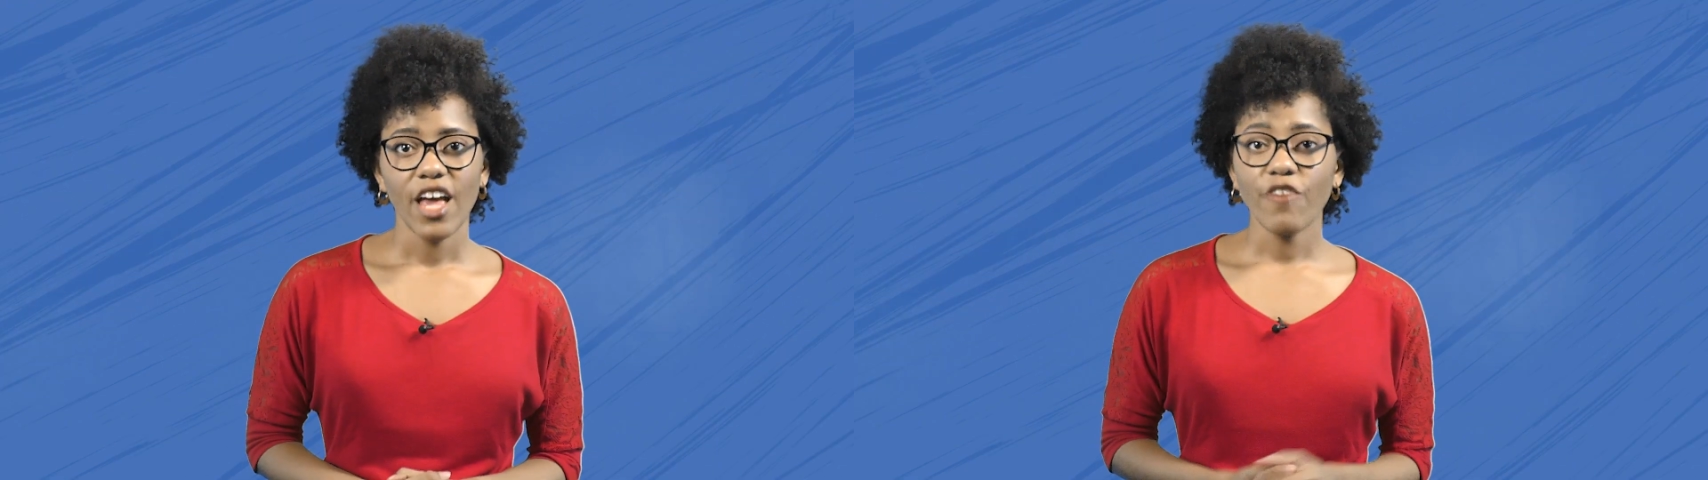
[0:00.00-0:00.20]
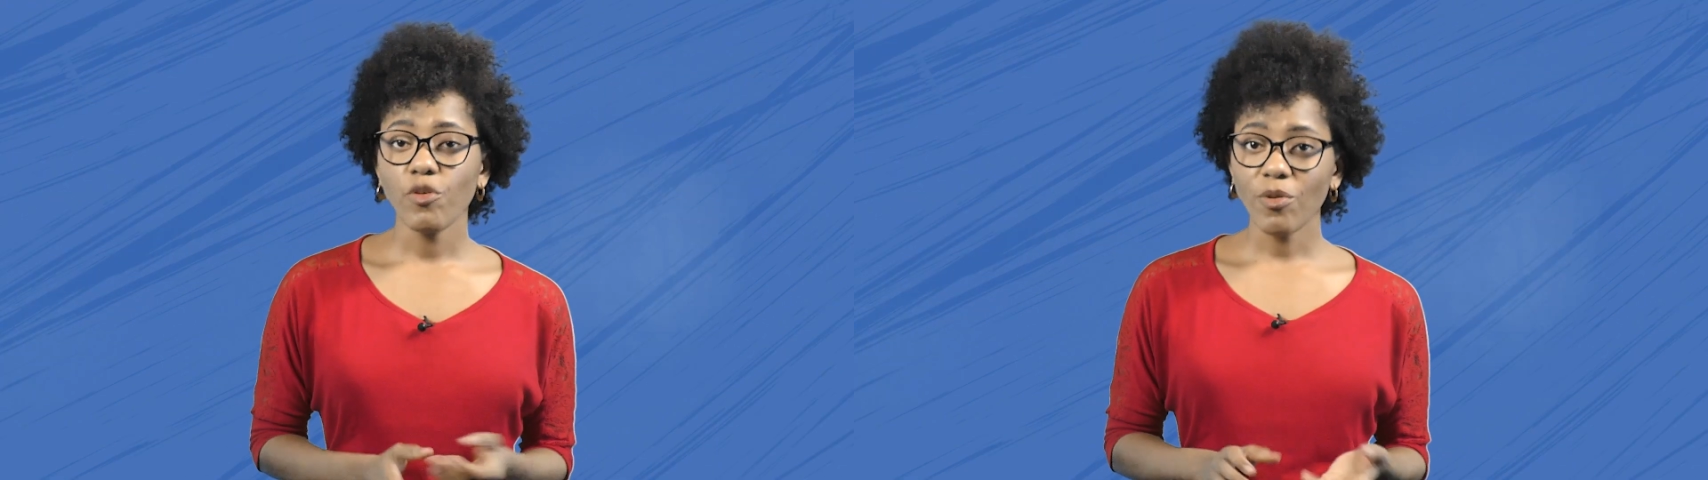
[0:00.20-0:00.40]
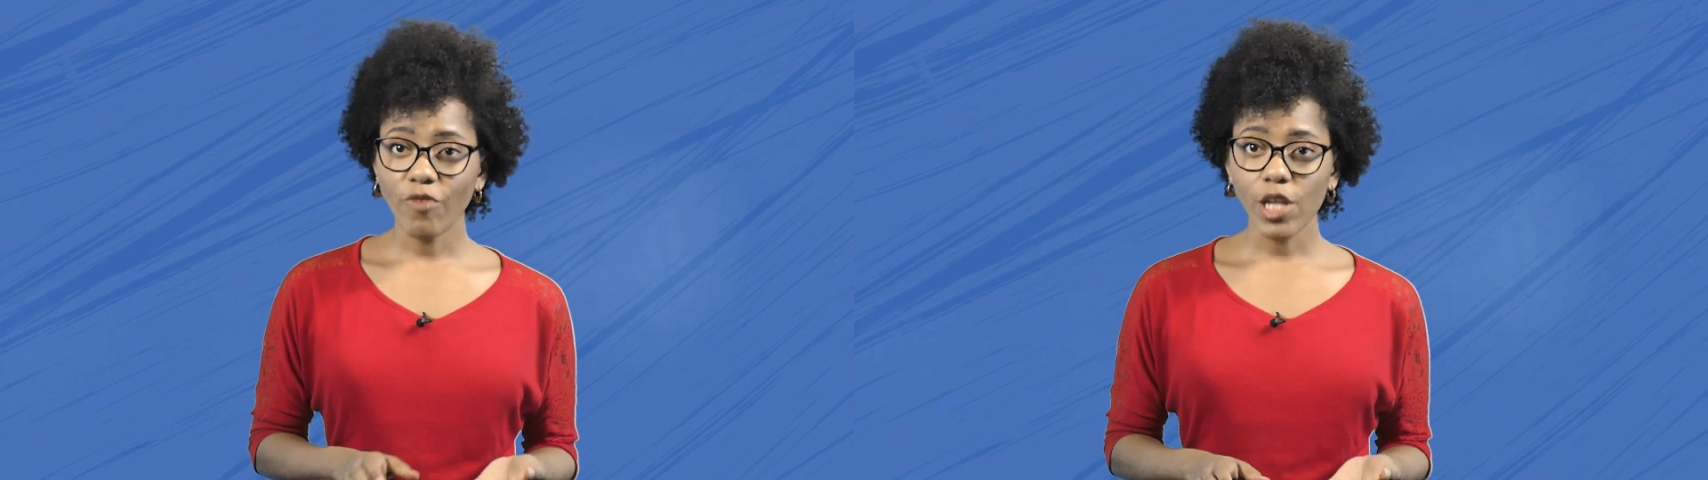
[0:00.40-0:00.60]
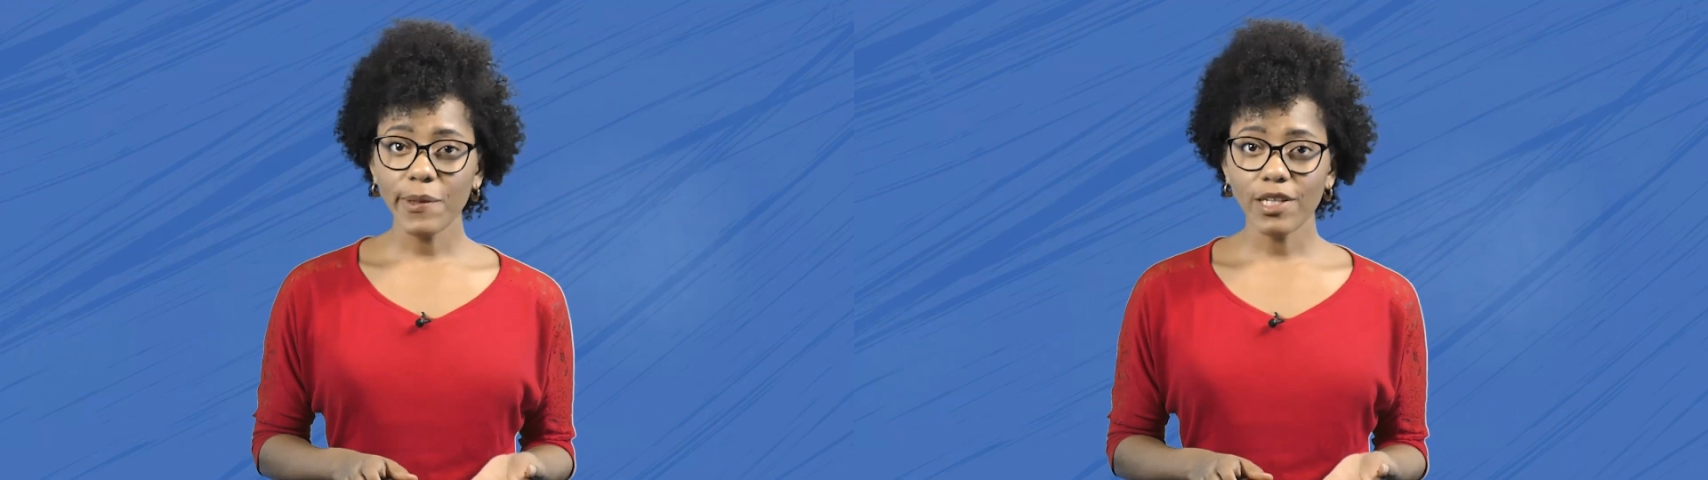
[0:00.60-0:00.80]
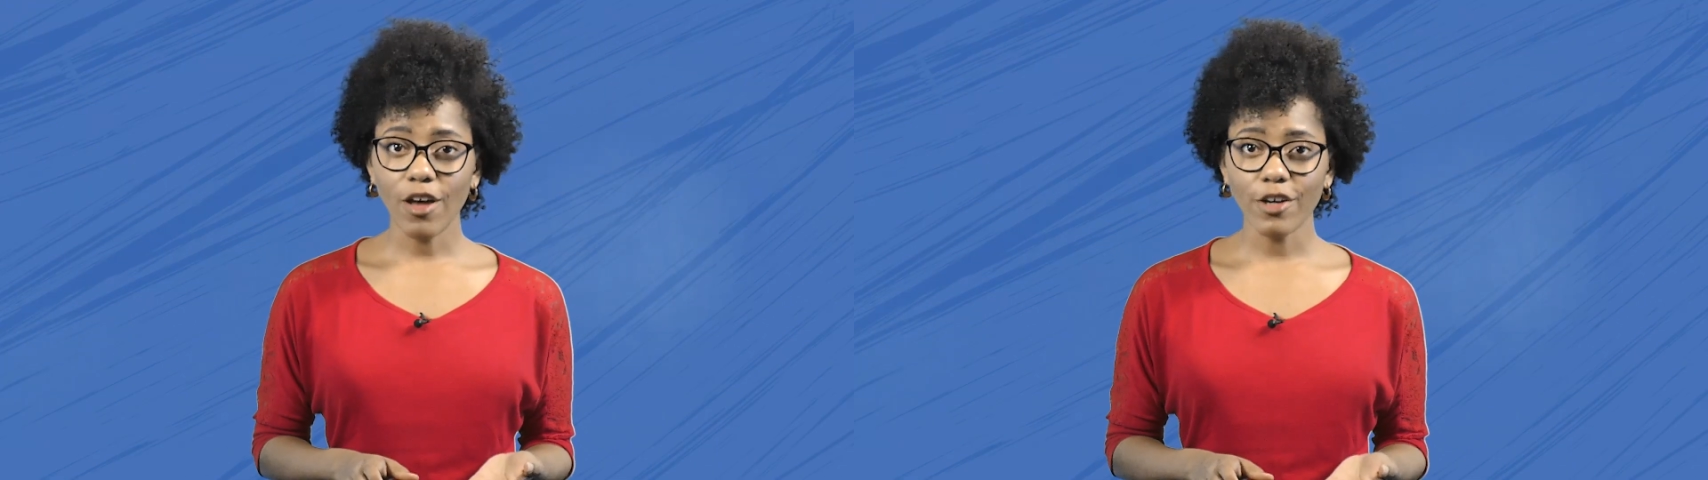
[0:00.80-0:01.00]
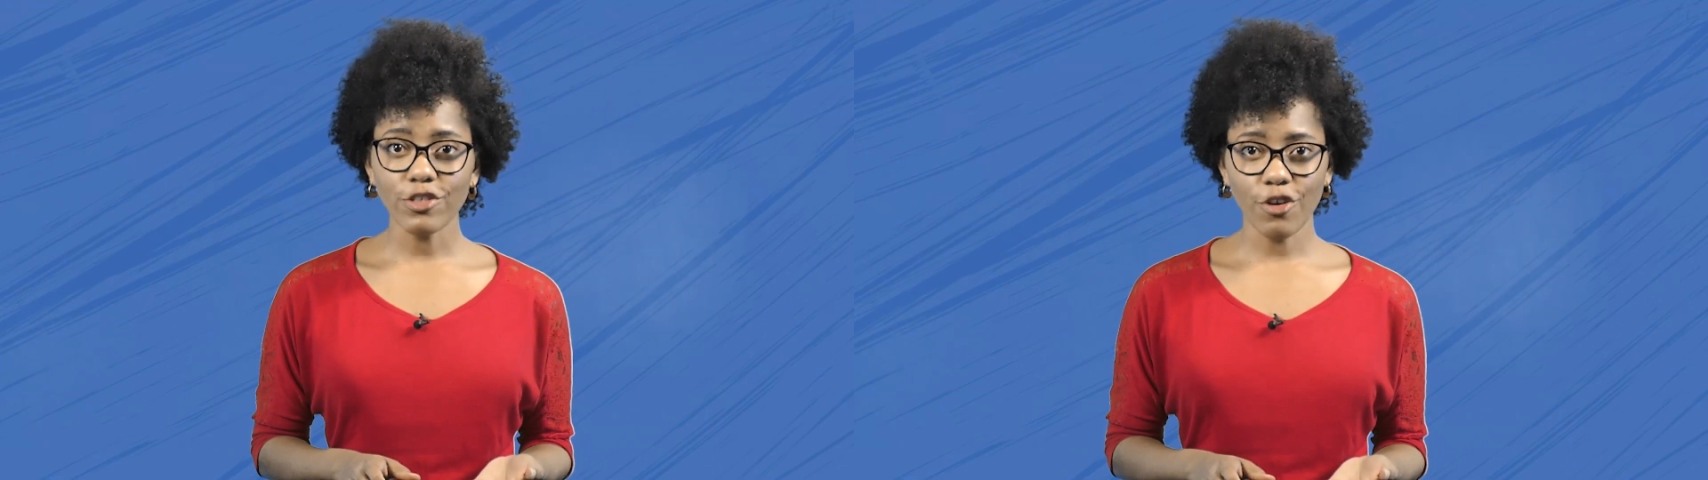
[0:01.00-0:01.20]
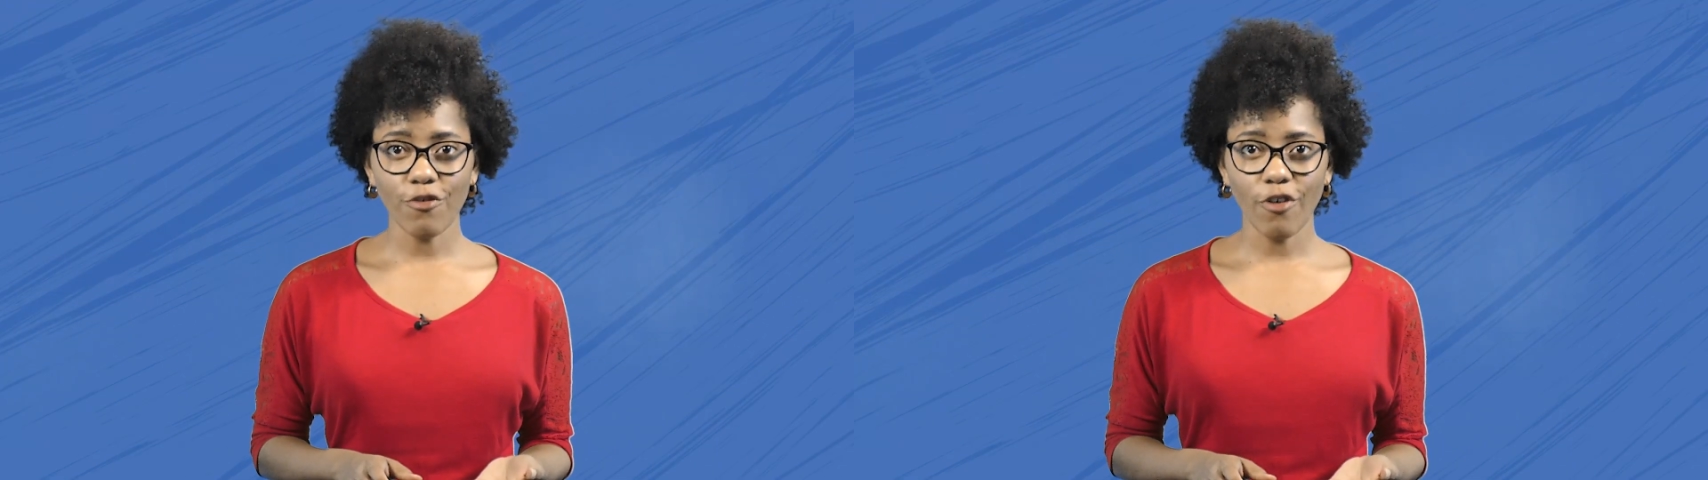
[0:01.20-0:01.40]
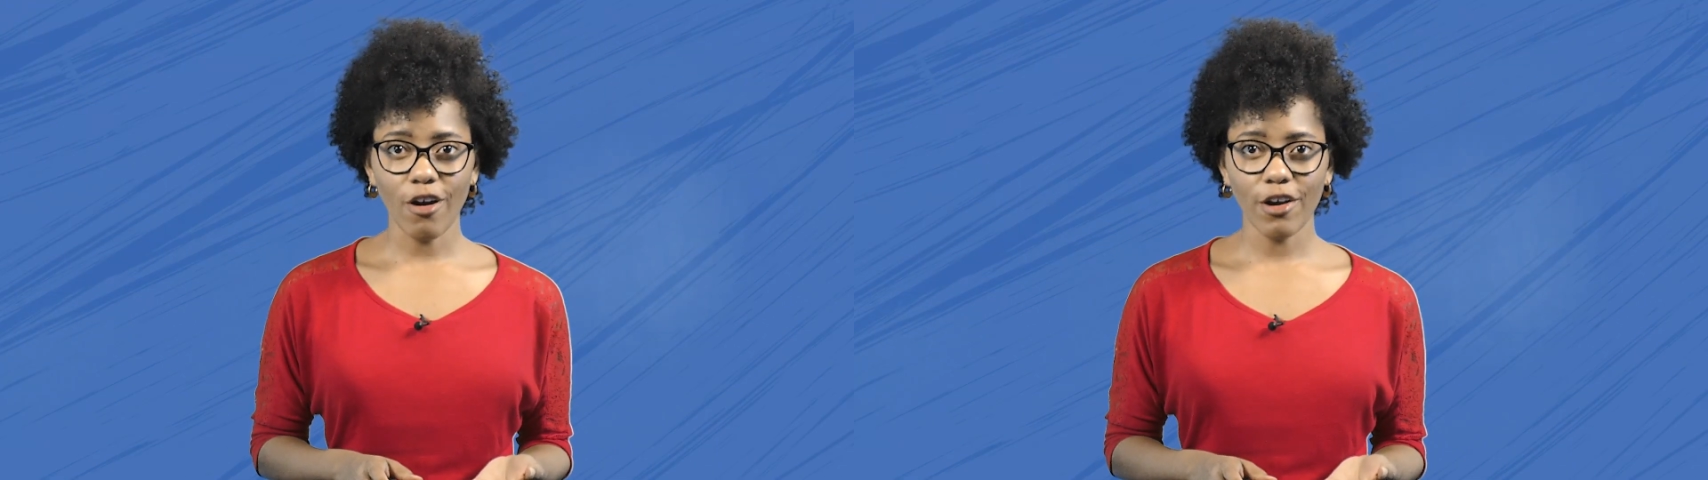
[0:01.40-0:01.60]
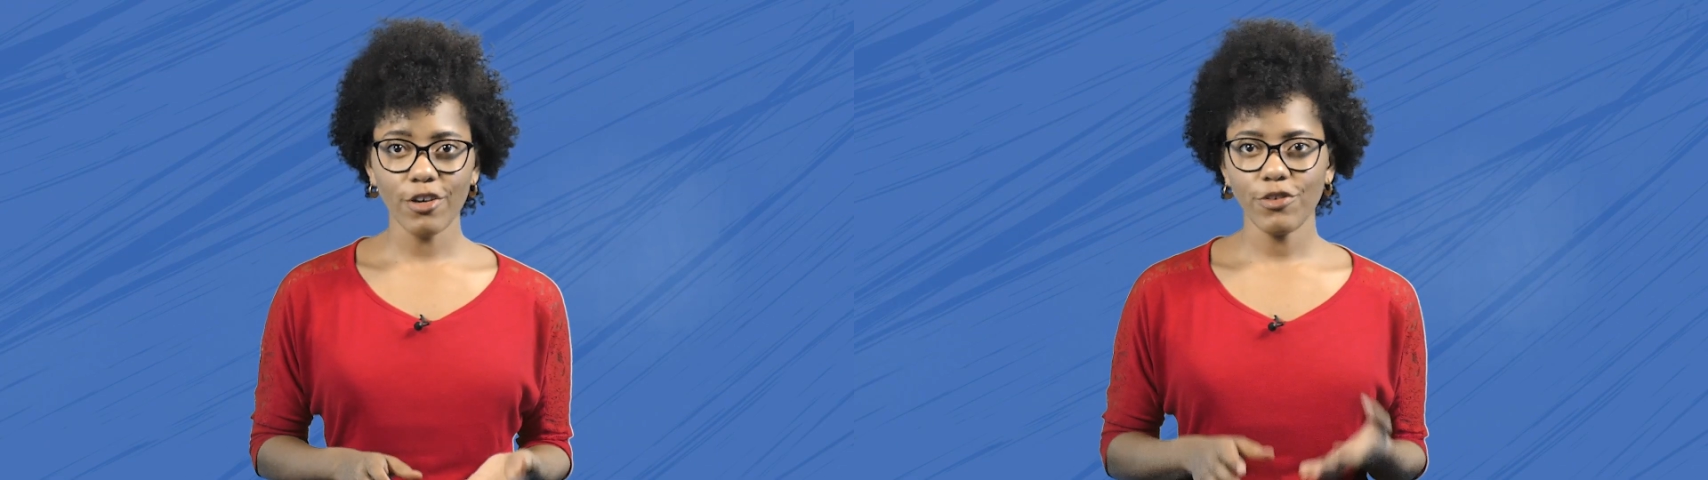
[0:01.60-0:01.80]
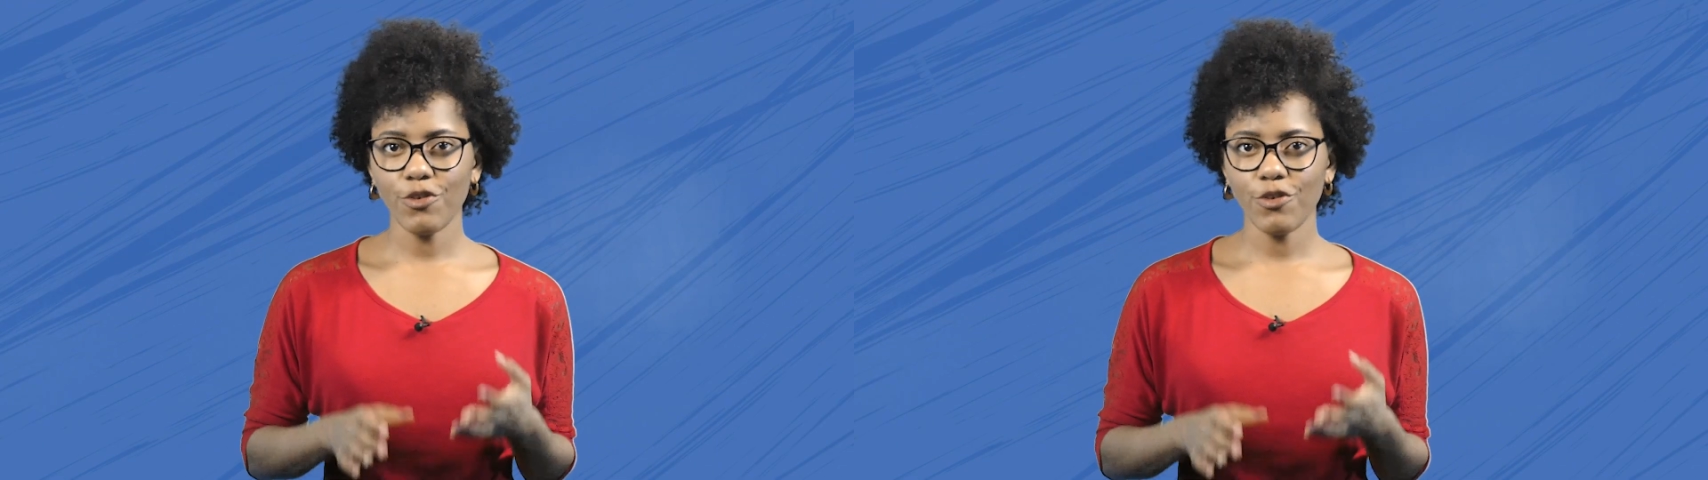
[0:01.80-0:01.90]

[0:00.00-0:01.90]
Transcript: If you've been following along so far,